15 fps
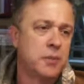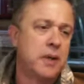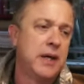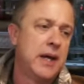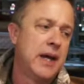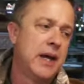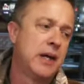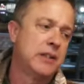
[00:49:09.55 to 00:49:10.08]
but
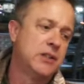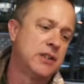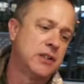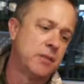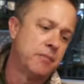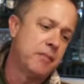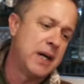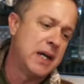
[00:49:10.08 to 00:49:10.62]
it had just
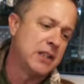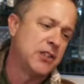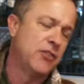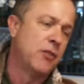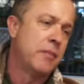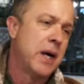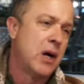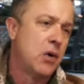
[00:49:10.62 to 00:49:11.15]
a massive
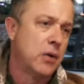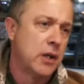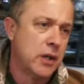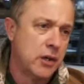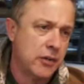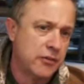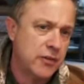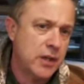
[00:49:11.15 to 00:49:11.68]
amount
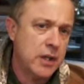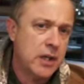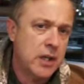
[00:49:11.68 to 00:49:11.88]
of